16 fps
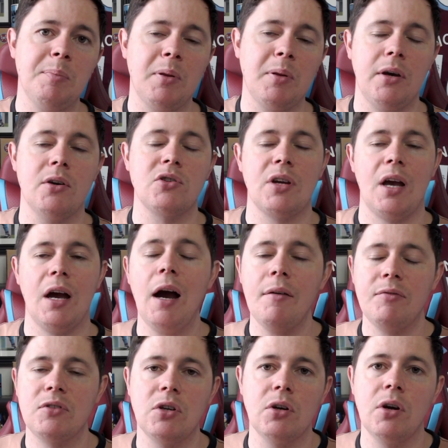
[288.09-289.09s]
players
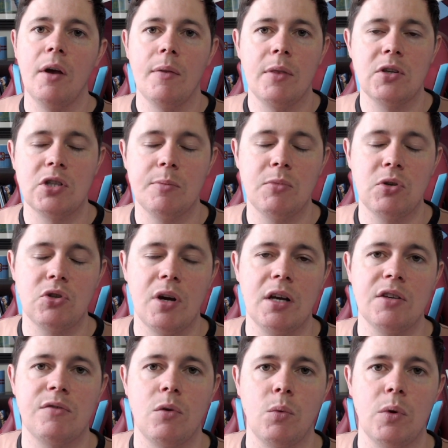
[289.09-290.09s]
after the summer
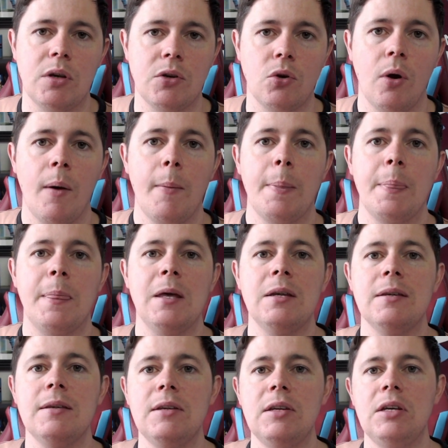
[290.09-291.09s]
transfer window, they
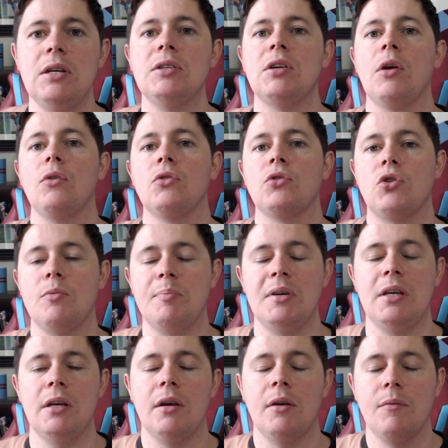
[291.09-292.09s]
need to
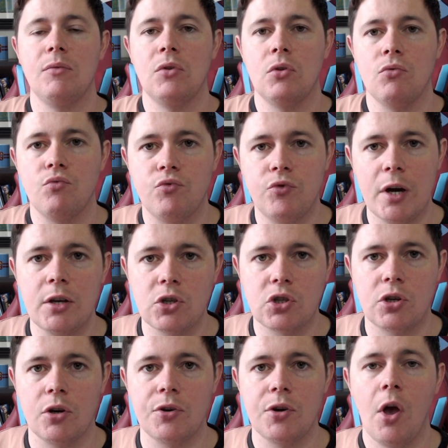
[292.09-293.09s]
be
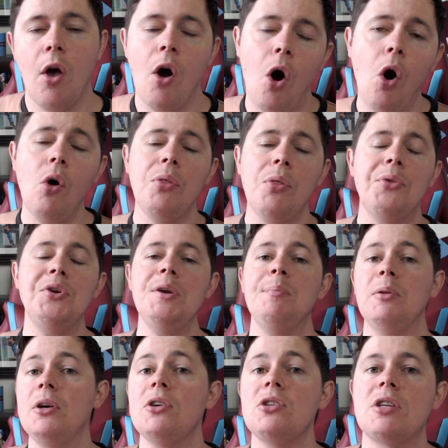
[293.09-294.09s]
registered. All three
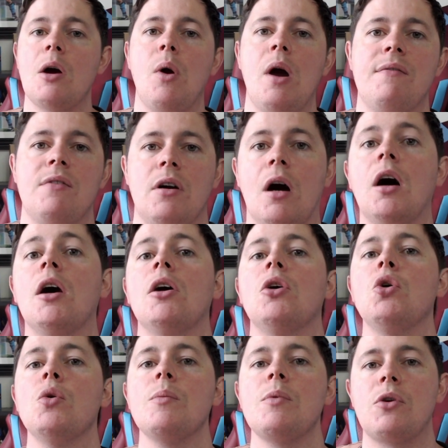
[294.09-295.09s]
players, however, are
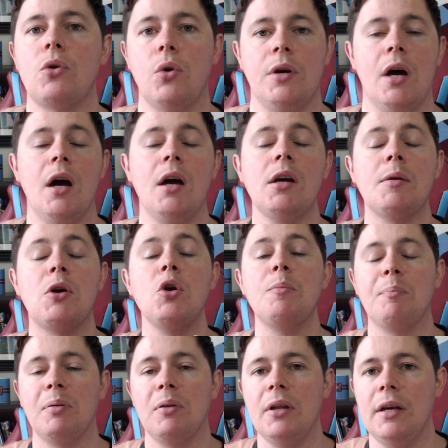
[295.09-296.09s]
homegrown and
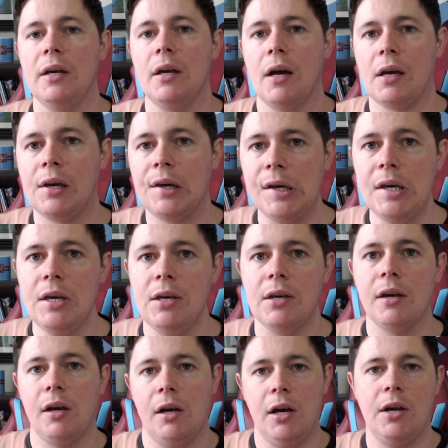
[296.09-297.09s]
could play a
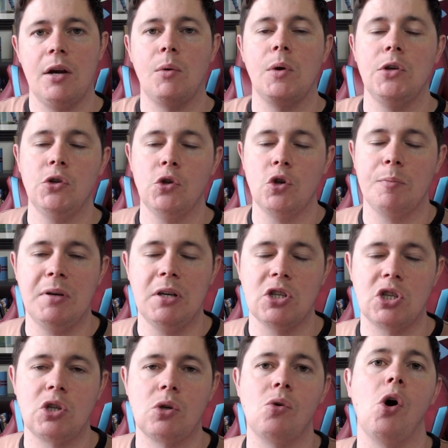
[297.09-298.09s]
key in our European
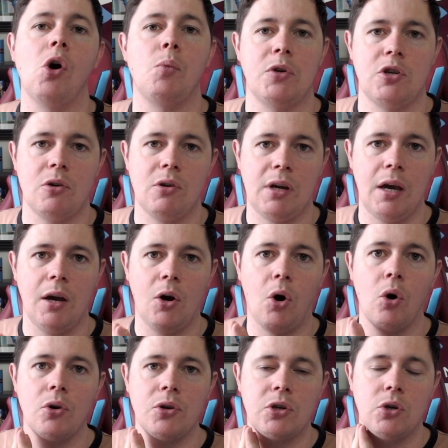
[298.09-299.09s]
squad, which I'll get
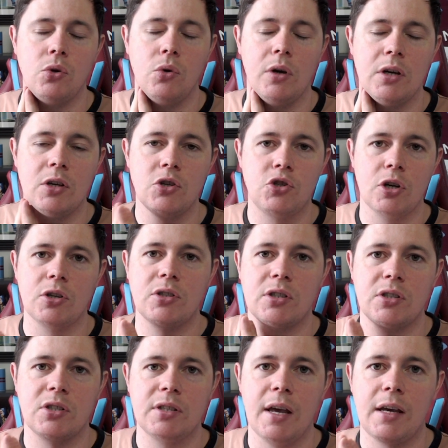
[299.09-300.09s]
onto in just a
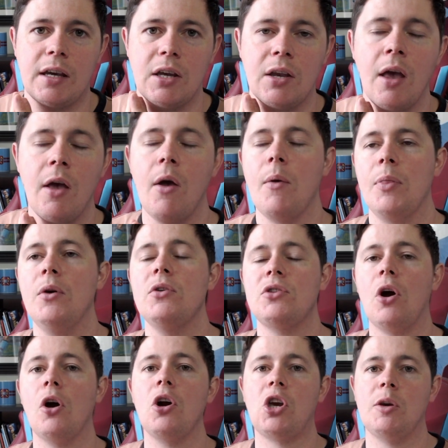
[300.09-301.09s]
second. There is
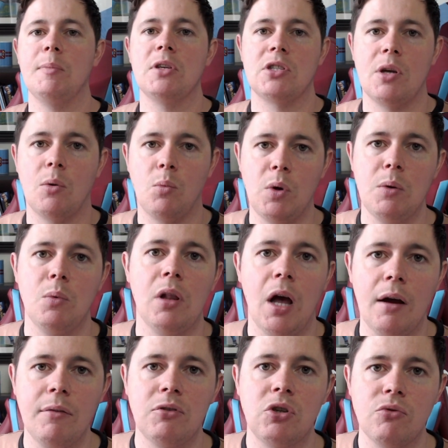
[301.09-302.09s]
arguments that we will
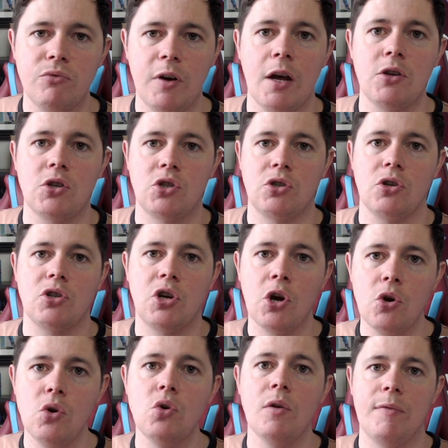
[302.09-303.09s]
have to register
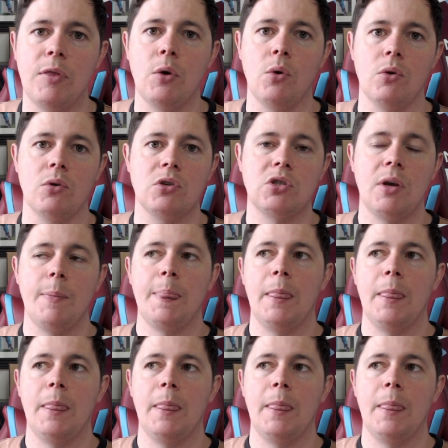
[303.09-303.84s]
two of those